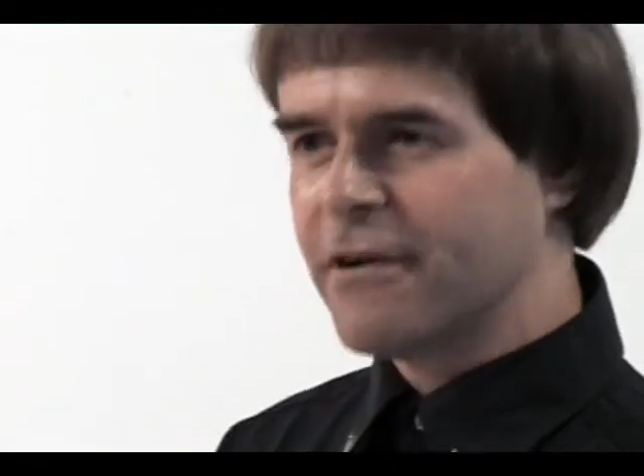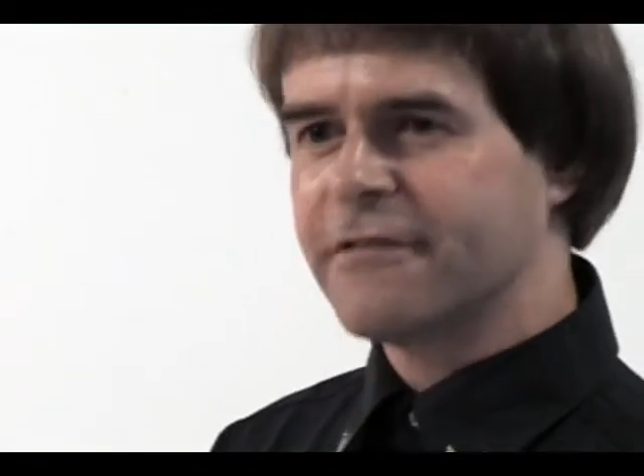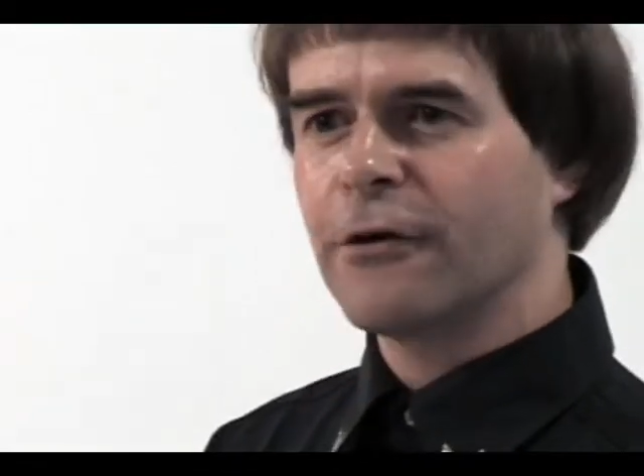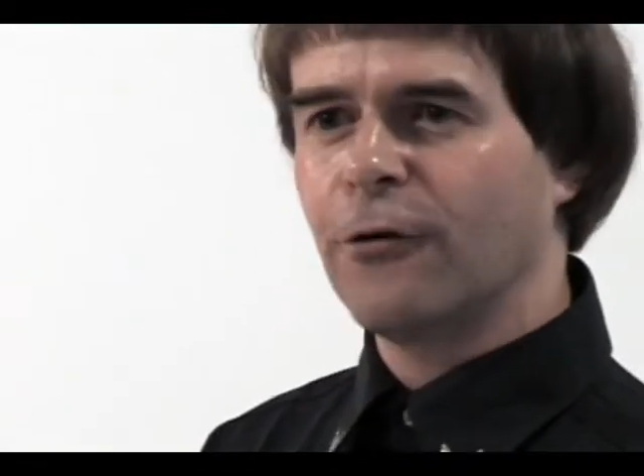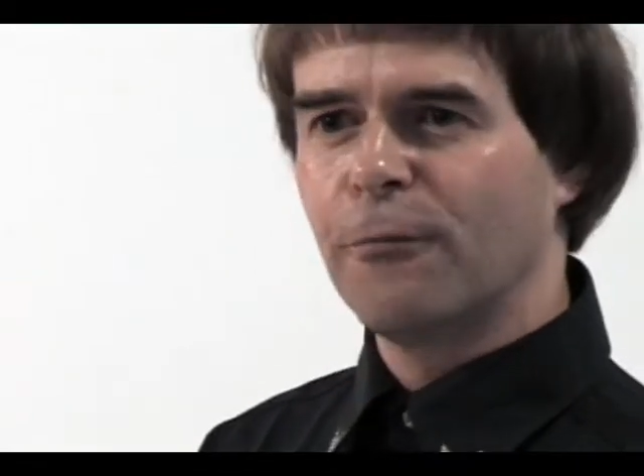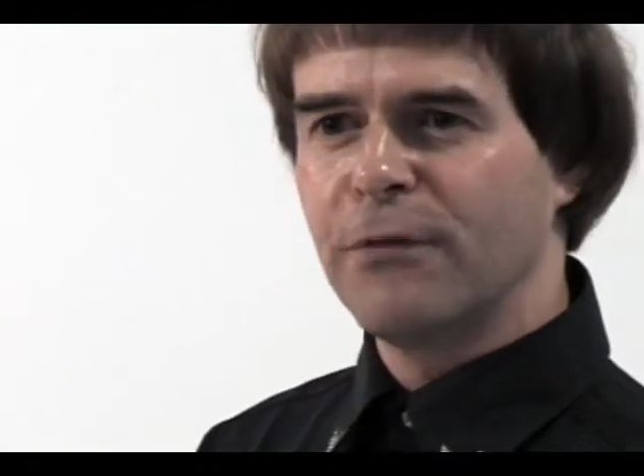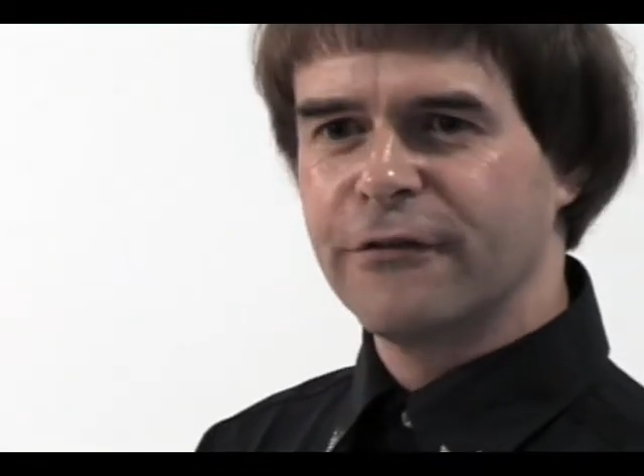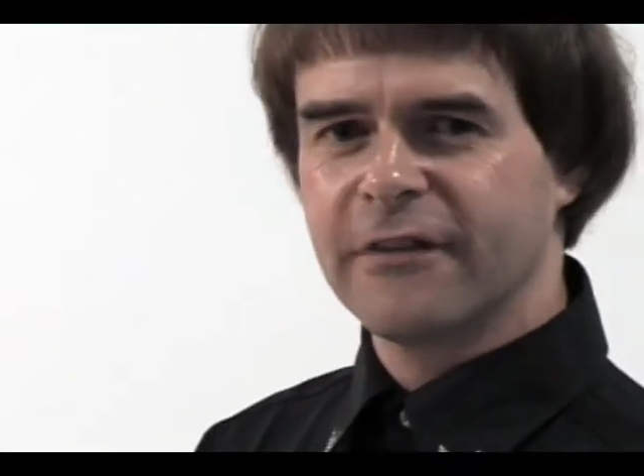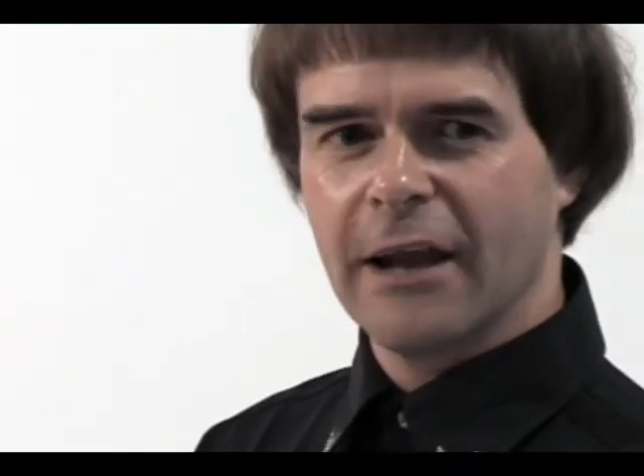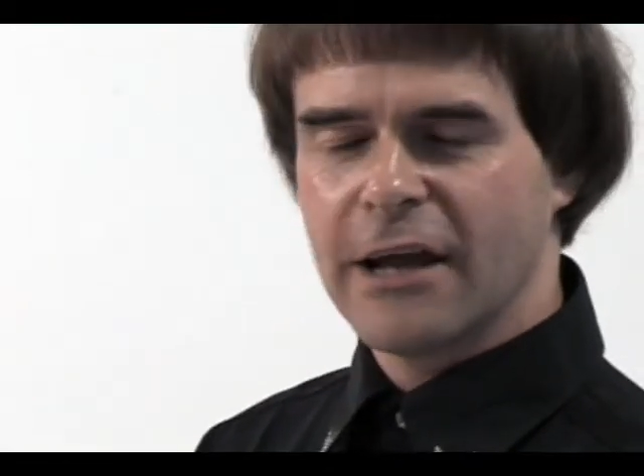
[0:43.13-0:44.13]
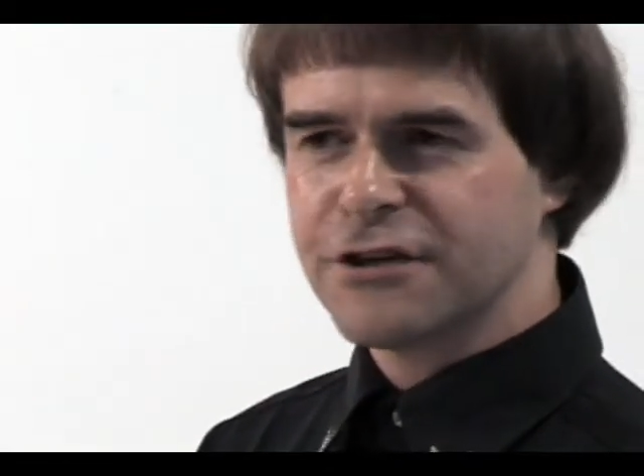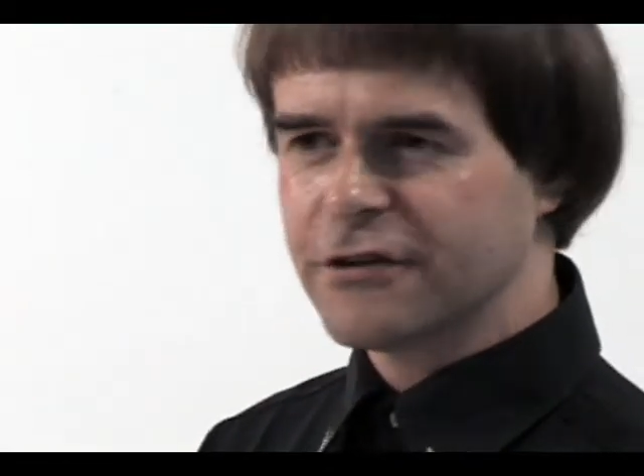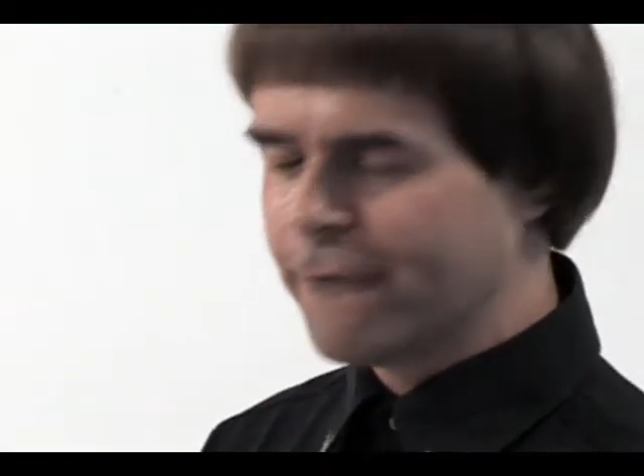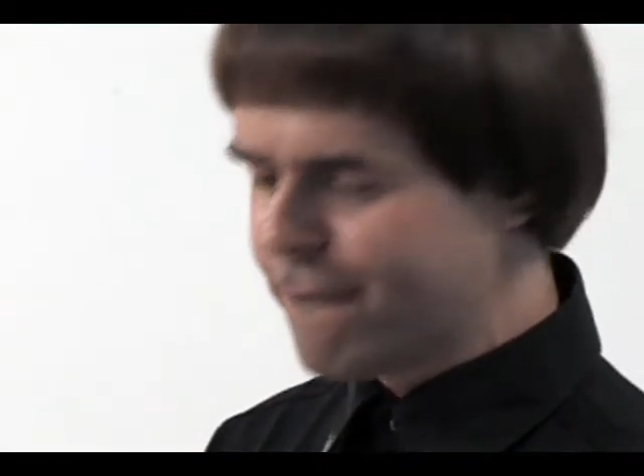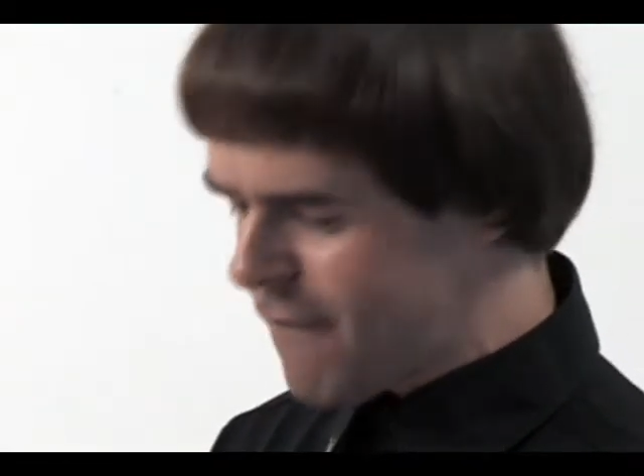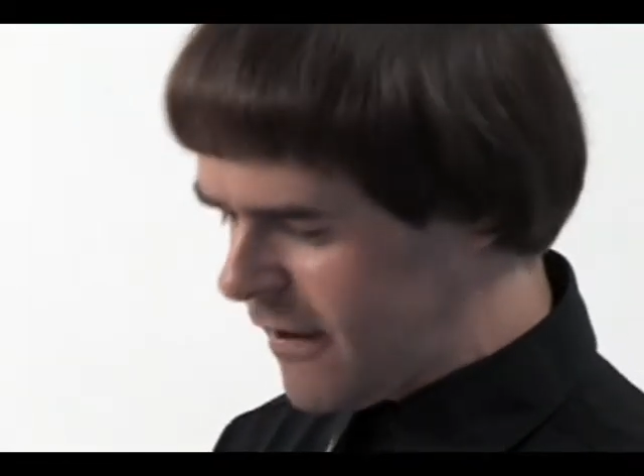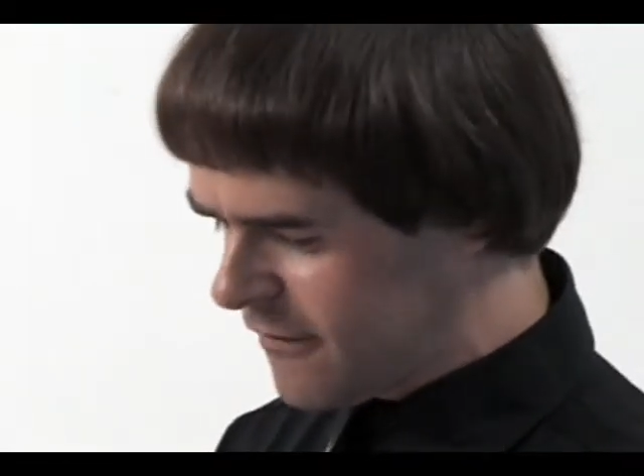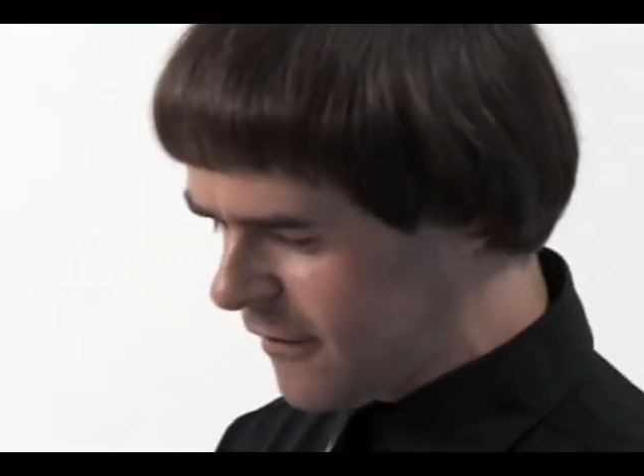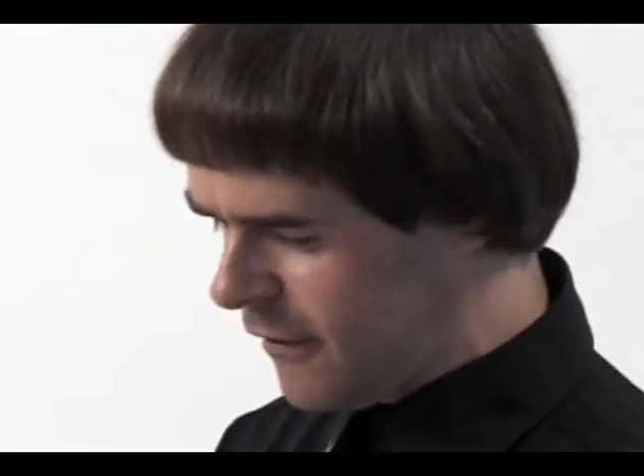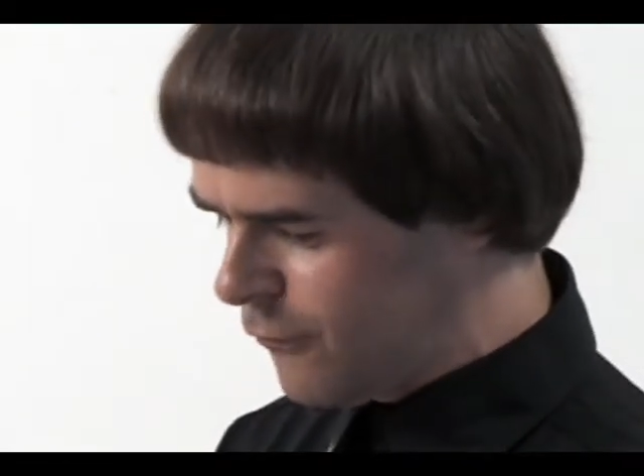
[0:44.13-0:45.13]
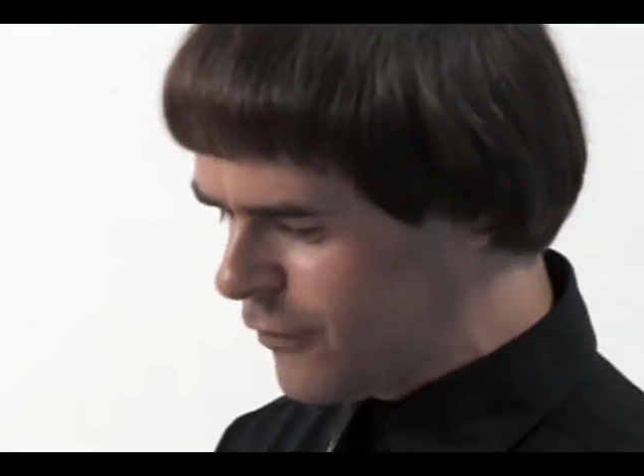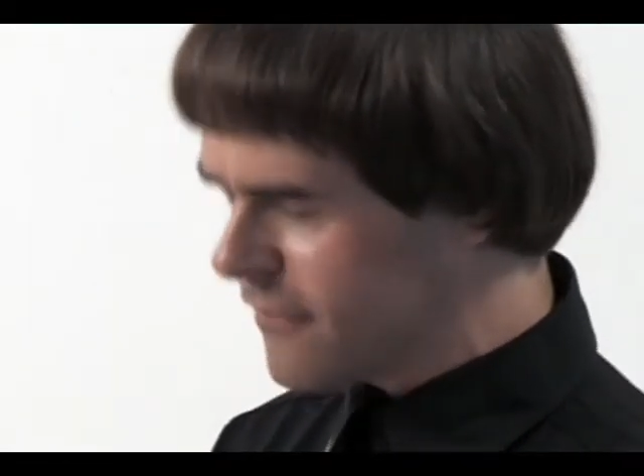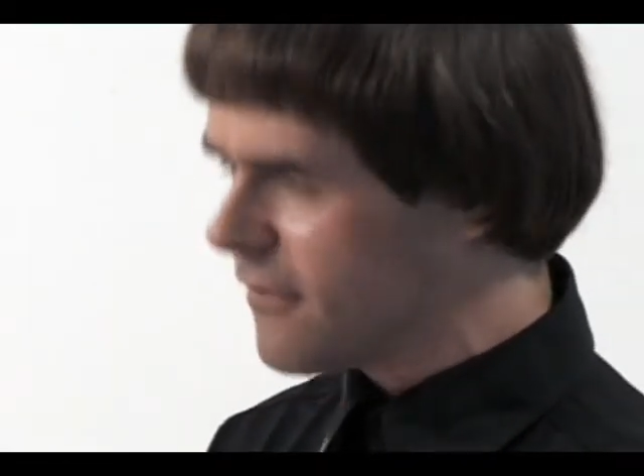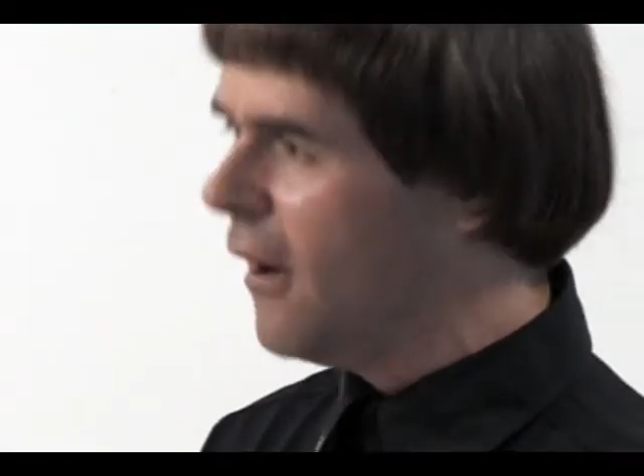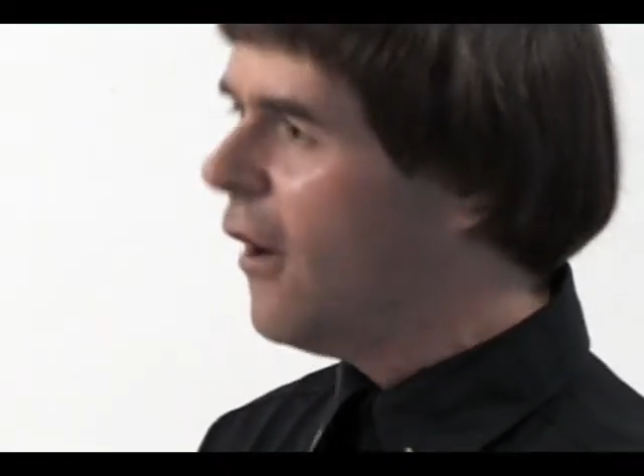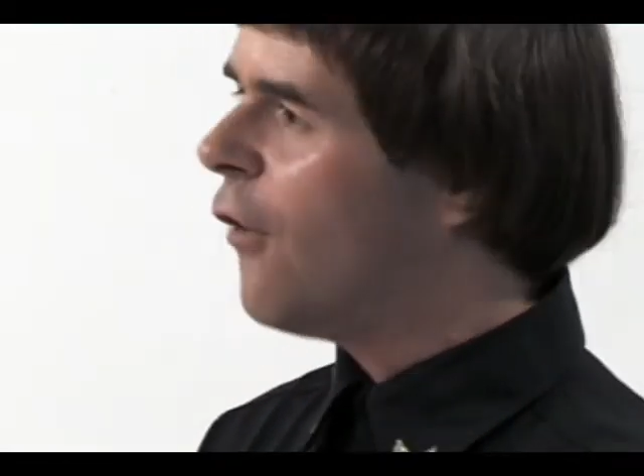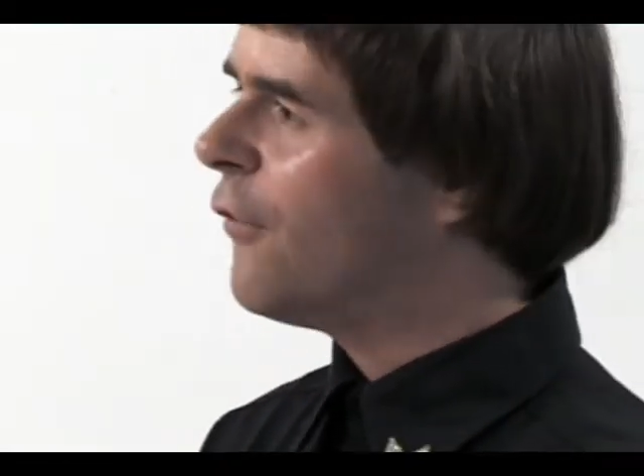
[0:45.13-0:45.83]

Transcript: physical mutilation and fatal illness on